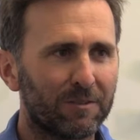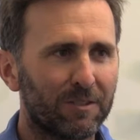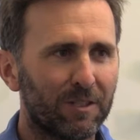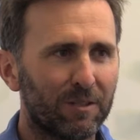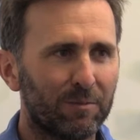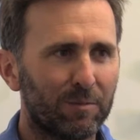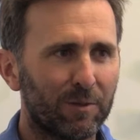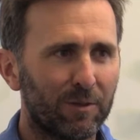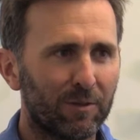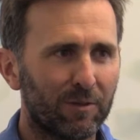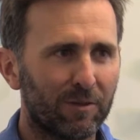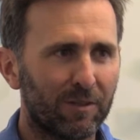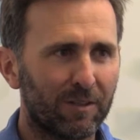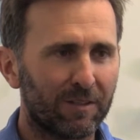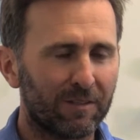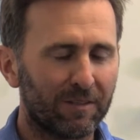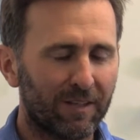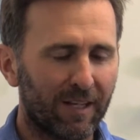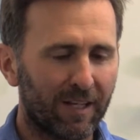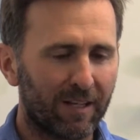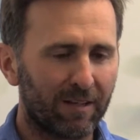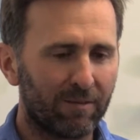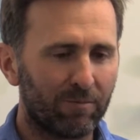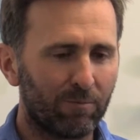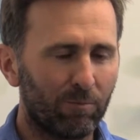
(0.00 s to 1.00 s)
DPI
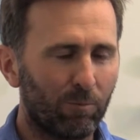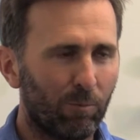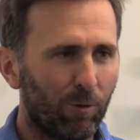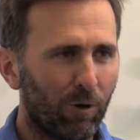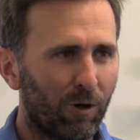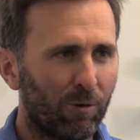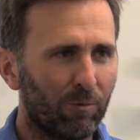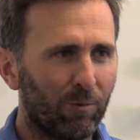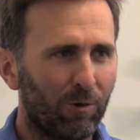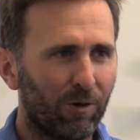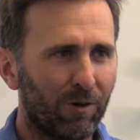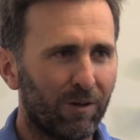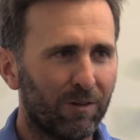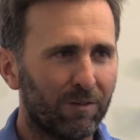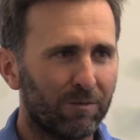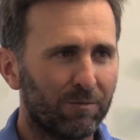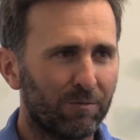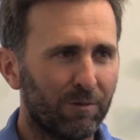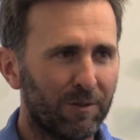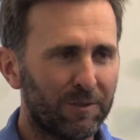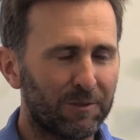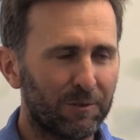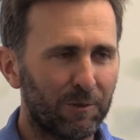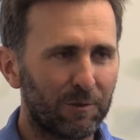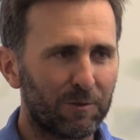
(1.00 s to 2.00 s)
at Wagga Wagga,
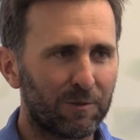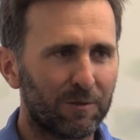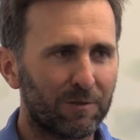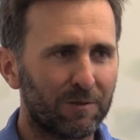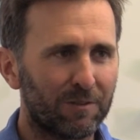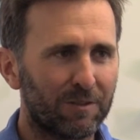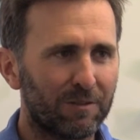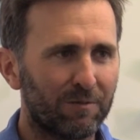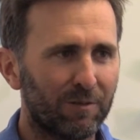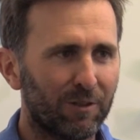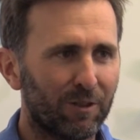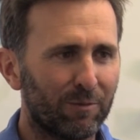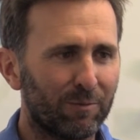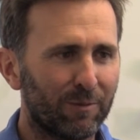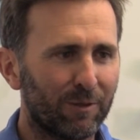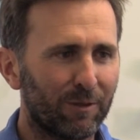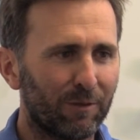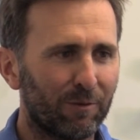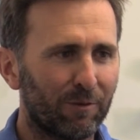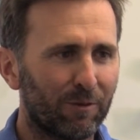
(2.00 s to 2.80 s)
Research and Development